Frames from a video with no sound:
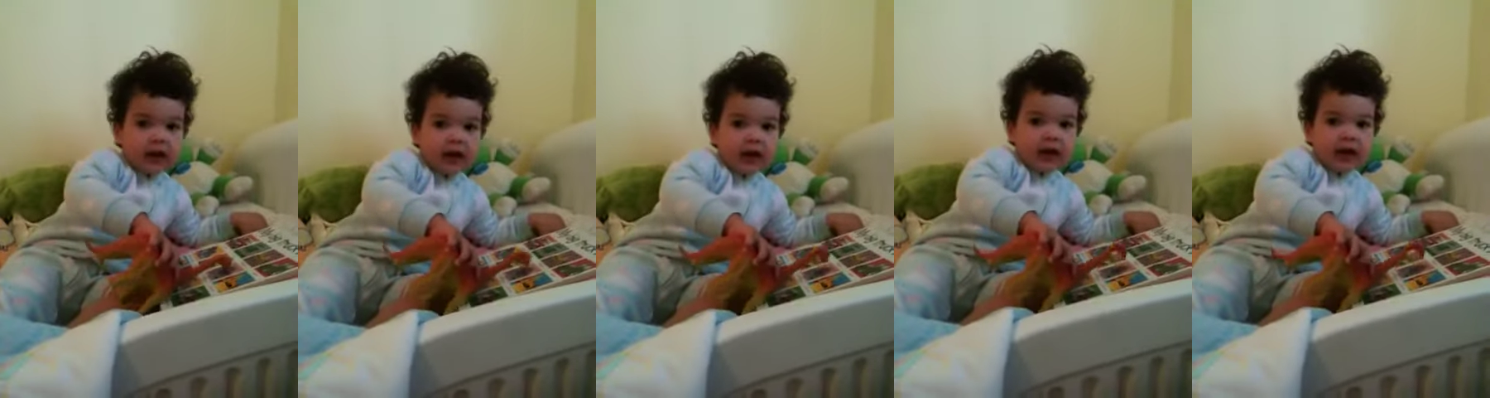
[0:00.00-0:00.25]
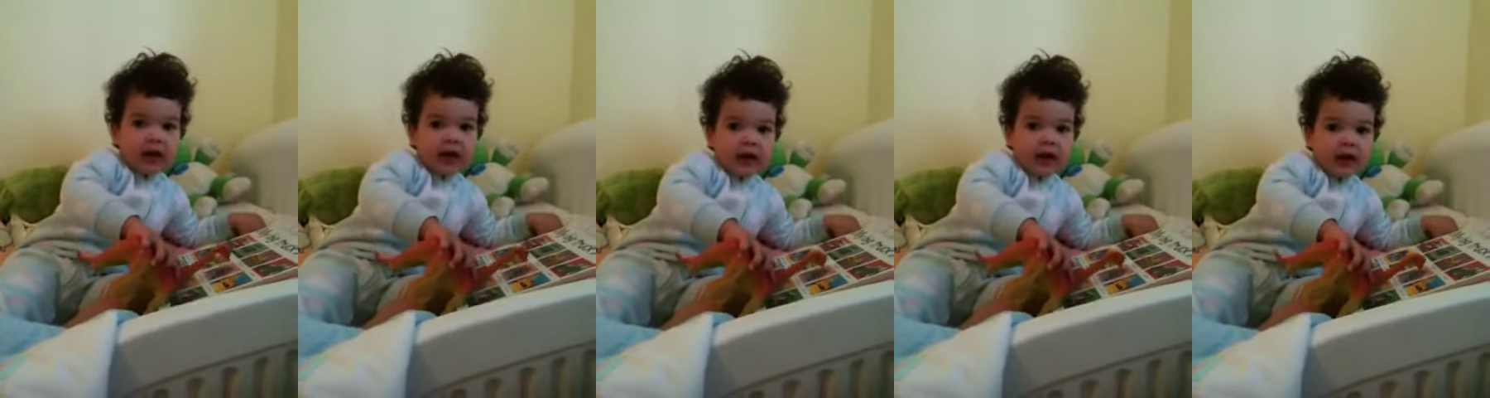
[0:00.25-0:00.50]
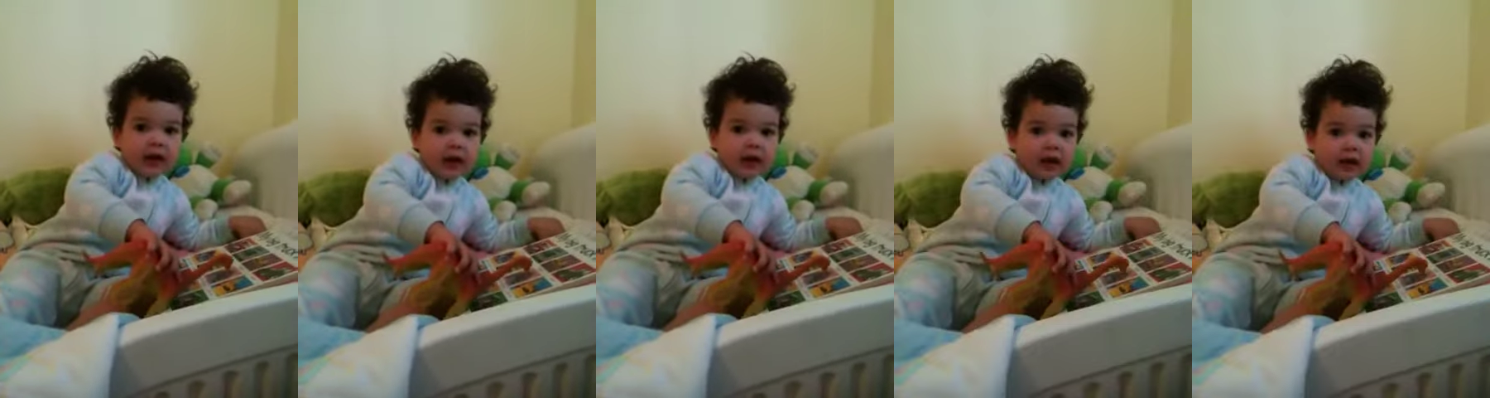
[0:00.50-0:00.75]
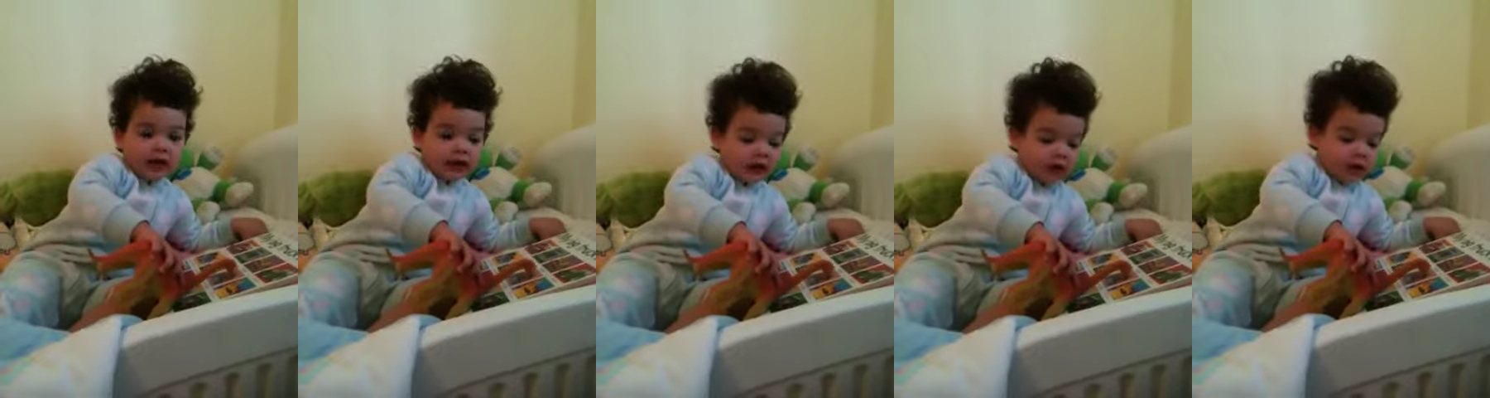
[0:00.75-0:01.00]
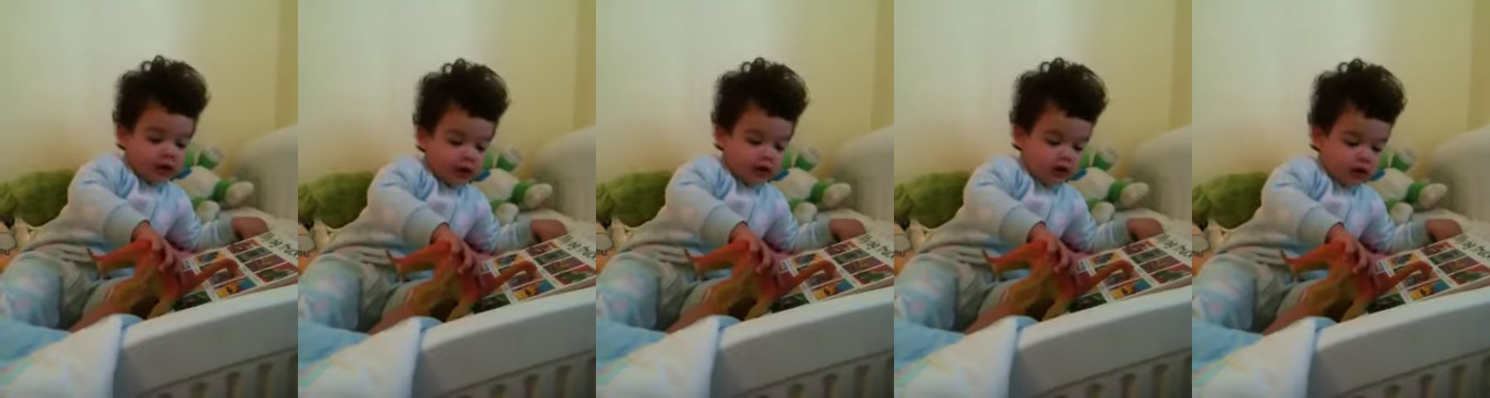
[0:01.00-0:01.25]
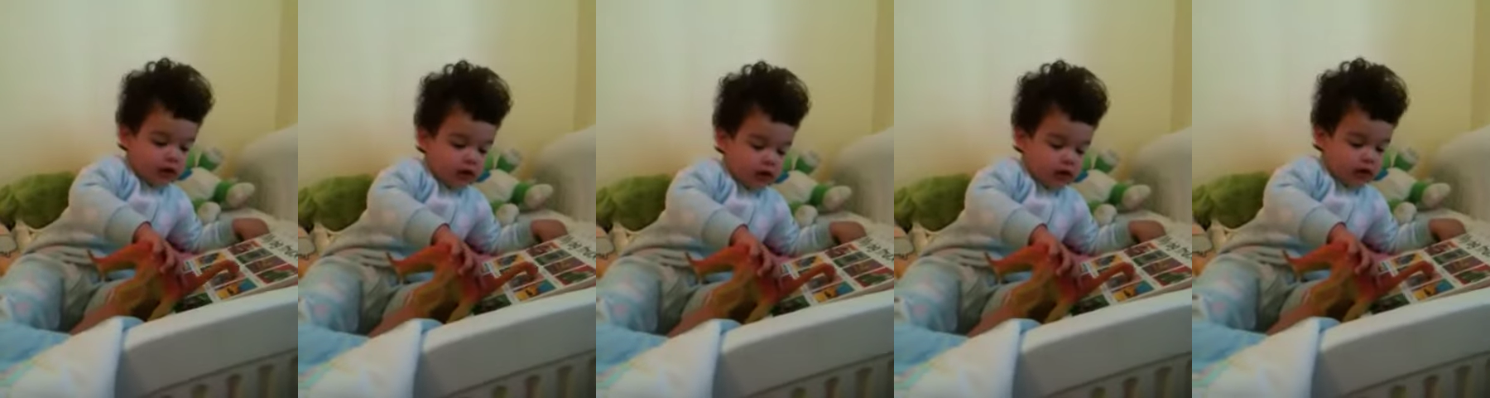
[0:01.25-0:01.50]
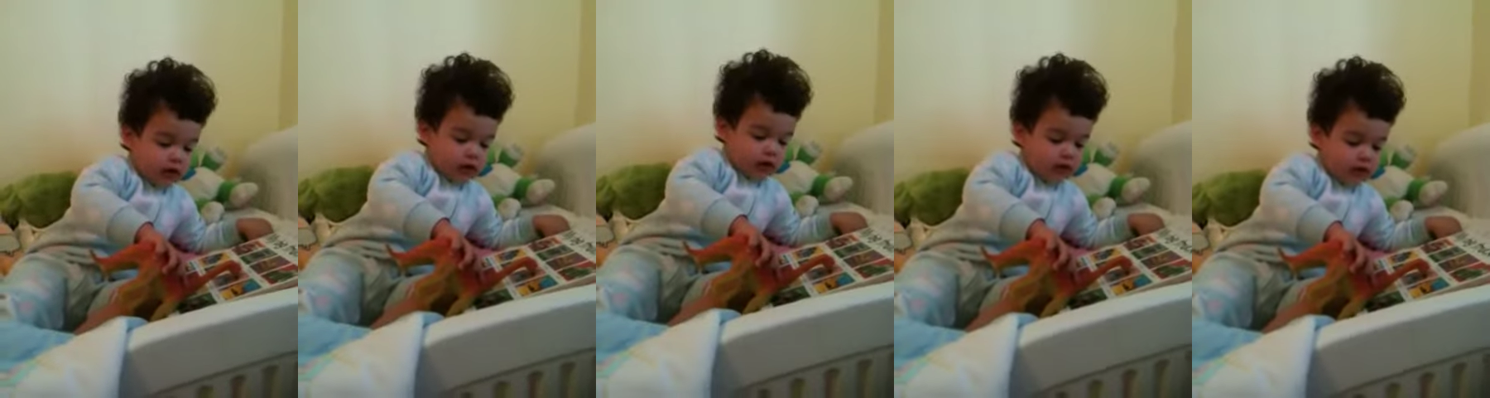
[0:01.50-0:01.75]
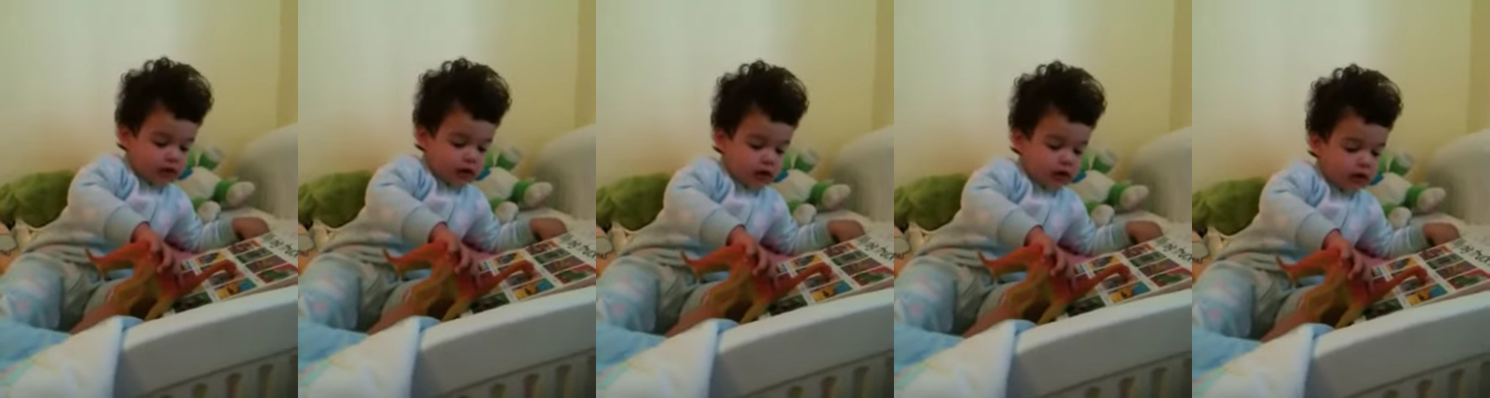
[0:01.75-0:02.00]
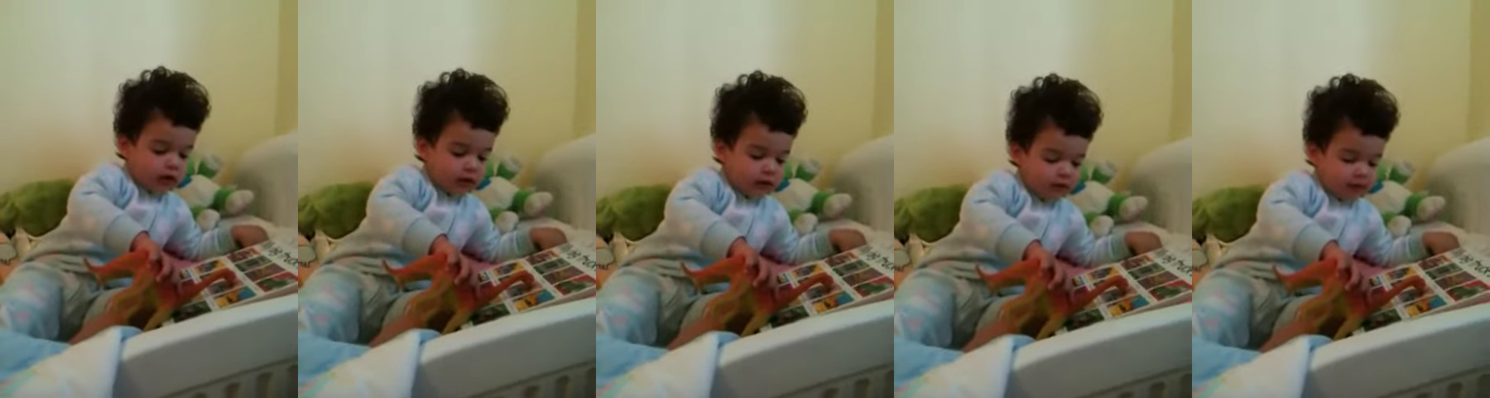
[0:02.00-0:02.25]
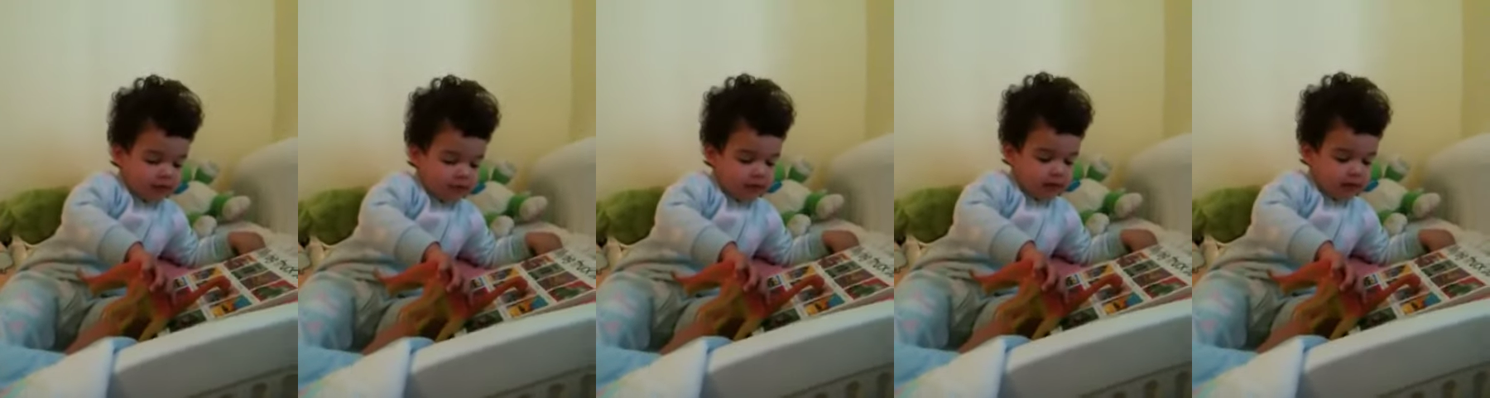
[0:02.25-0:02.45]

Oh, he's asking you a question? Yep.